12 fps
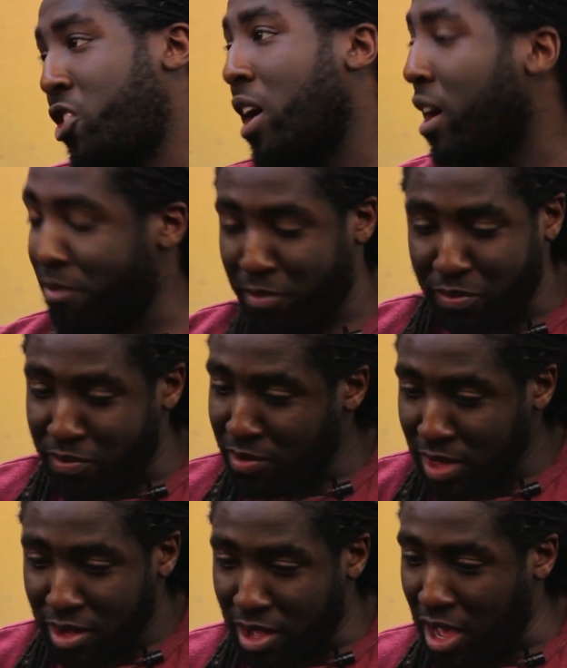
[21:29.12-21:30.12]
trap,
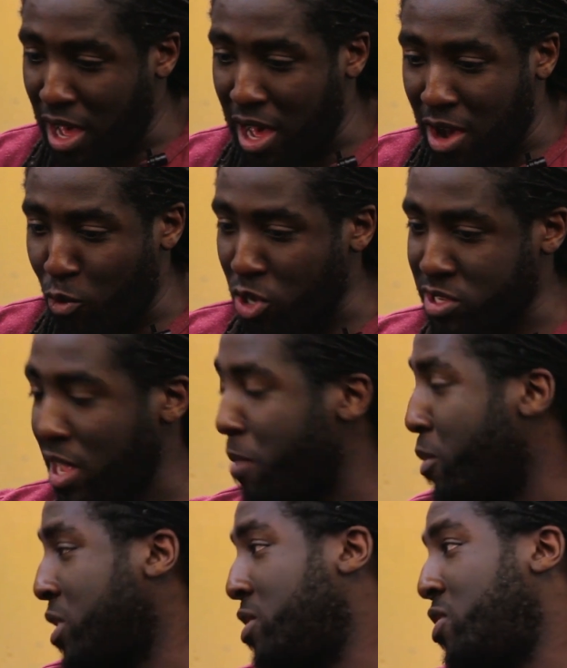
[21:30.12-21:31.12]
uh,
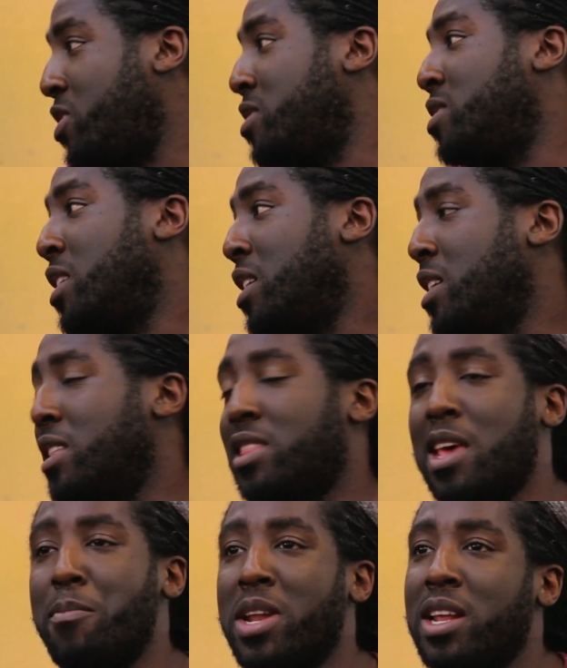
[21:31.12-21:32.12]
WhatsApp messages. Mm.
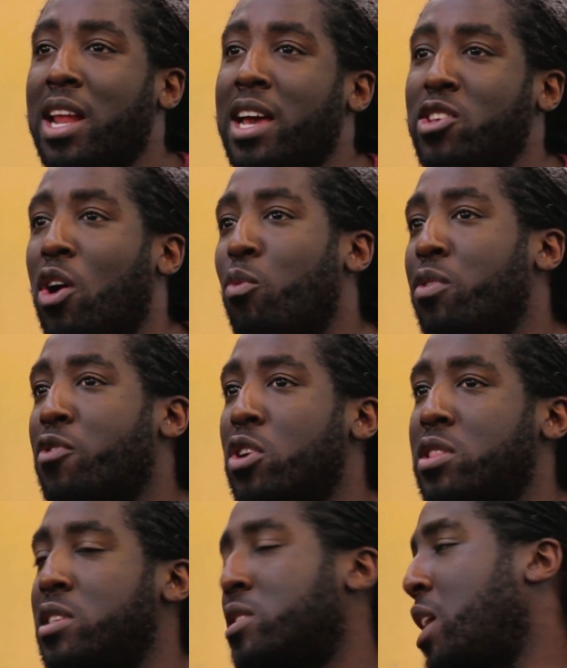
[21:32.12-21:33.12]
Them and are like, yo, we've
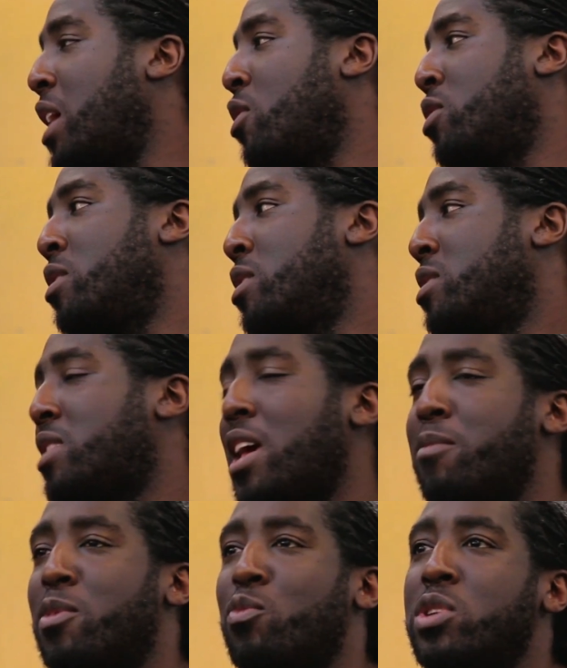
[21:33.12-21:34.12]
got this guy on. Hmm.
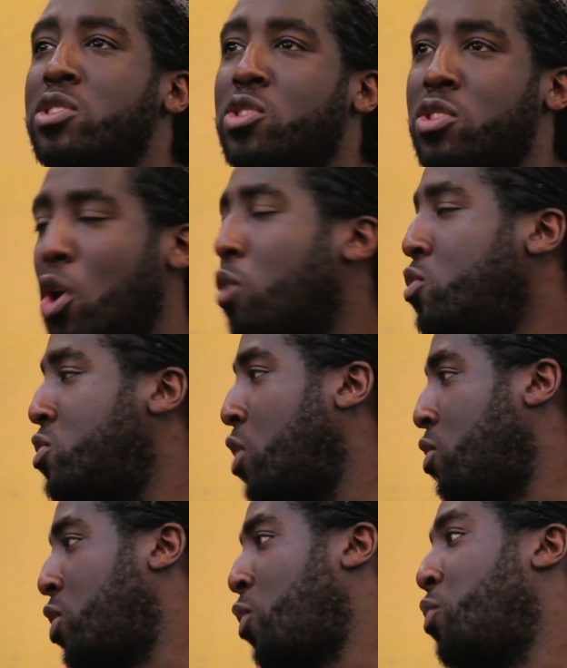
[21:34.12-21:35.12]
Damon, we know you
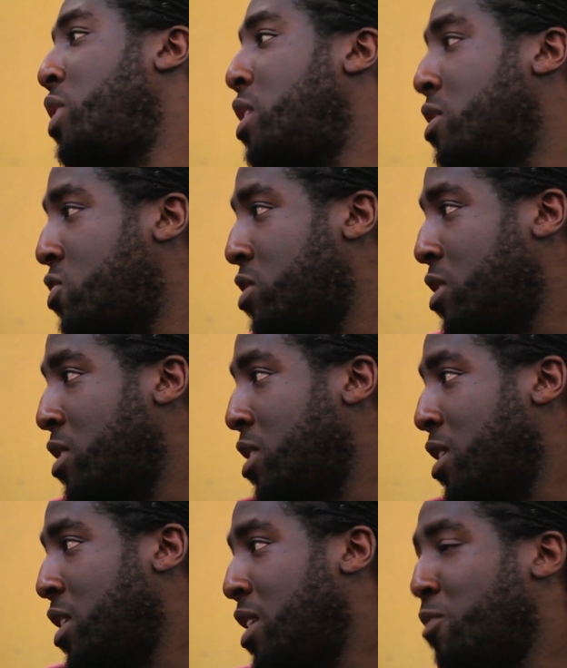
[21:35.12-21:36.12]
don't know who he
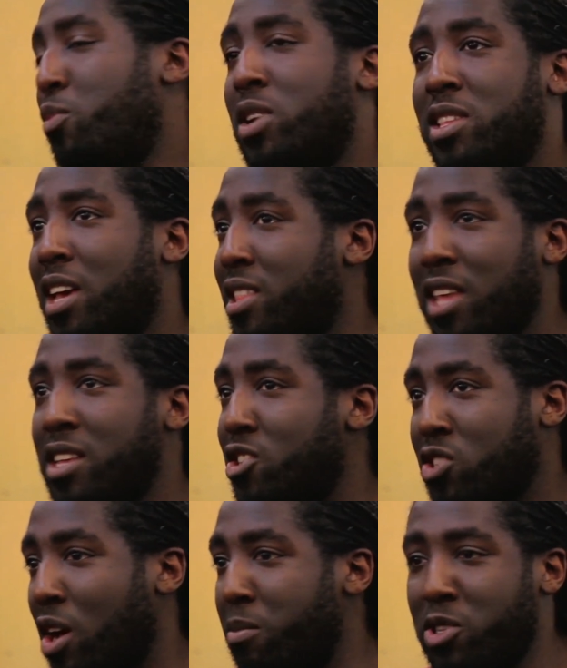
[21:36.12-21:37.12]
is. they, they,
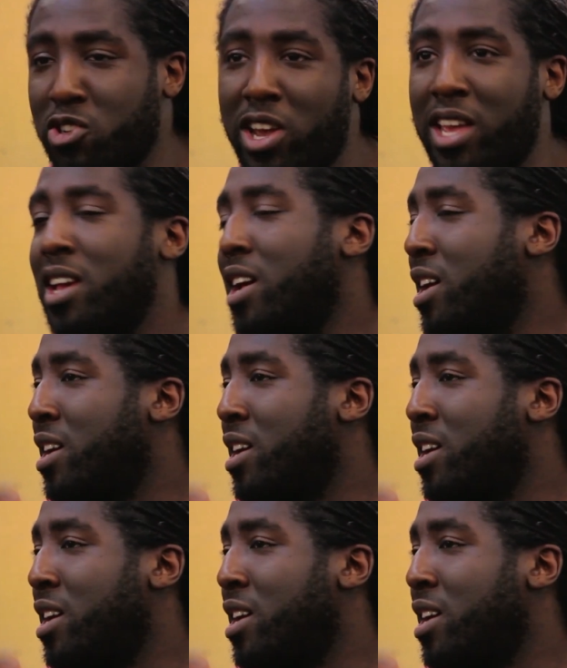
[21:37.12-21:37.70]
just tell me straight.